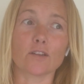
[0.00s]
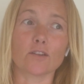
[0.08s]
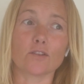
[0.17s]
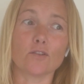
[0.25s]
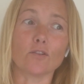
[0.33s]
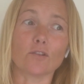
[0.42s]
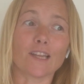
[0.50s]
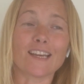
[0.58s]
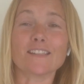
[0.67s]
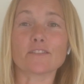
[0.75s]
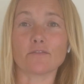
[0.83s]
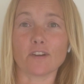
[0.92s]
you'll
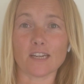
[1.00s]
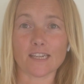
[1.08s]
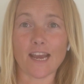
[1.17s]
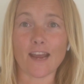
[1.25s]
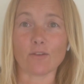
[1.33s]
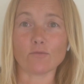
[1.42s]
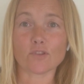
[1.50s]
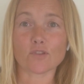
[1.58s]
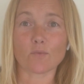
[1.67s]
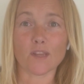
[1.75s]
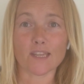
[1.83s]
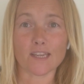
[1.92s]
later find out
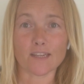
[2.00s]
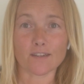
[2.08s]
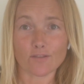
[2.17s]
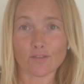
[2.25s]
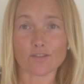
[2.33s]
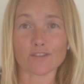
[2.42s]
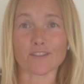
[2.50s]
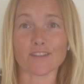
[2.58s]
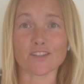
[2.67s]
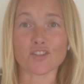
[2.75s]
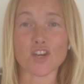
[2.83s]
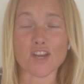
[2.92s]
when the
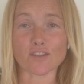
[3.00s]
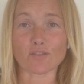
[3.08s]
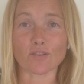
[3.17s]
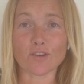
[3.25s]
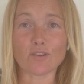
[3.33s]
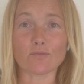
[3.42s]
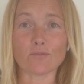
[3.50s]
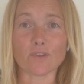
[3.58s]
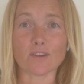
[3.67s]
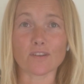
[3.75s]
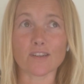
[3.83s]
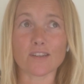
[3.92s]
narcissist cheats on you
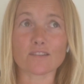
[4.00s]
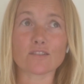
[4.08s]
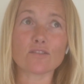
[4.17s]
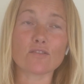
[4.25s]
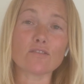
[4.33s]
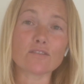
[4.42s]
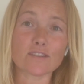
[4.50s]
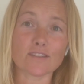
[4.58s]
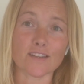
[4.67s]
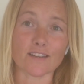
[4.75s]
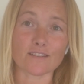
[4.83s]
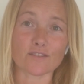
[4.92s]
that it's the
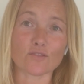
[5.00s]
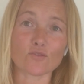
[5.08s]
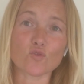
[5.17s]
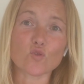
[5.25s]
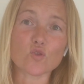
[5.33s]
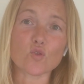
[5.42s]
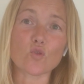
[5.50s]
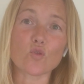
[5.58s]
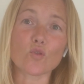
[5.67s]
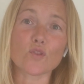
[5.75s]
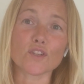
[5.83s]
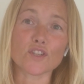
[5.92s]
narcissist that does
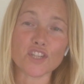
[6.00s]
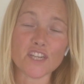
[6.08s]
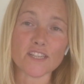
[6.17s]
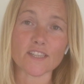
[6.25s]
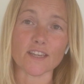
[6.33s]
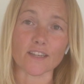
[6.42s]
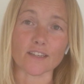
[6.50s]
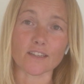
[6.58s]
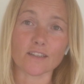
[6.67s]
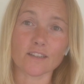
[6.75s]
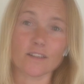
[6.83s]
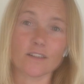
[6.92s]
all the cheating.
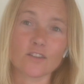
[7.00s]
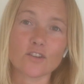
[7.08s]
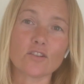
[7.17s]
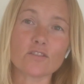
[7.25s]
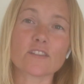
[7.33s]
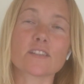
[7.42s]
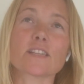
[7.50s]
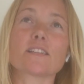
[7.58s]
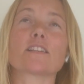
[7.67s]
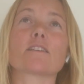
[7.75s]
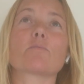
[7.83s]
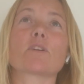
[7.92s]

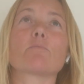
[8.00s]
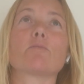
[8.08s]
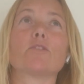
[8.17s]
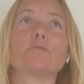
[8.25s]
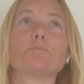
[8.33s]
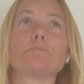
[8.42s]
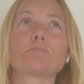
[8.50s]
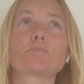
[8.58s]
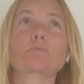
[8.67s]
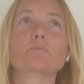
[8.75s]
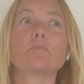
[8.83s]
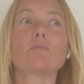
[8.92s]
Narcissistic people
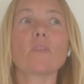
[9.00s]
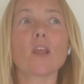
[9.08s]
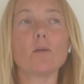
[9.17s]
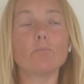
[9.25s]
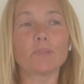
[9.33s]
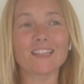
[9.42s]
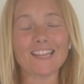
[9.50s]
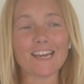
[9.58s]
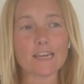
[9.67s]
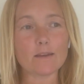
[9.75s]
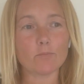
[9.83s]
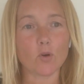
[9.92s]

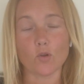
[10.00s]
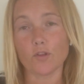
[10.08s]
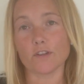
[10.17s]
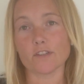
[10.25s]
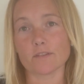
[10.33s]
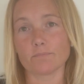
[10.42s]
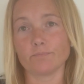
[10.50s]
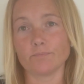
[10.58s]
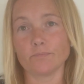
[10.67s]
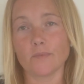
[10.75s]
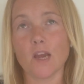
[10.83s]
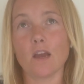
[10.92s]
blame others.
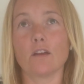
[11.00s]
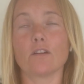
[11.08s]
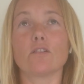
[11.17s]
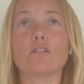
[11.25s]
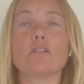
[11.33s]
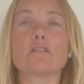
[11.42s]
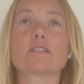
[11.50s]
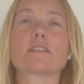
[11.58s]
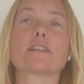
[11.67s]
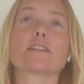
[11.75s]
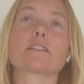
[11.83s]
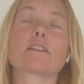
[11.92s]

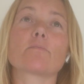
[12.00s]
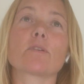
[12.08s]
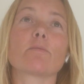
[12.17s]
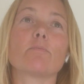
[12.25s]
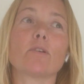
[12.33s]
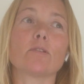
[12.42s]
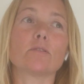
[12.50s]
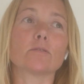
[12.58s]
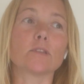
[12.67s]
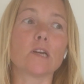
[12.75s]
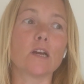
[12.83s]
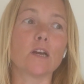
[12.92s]
Narcissistic people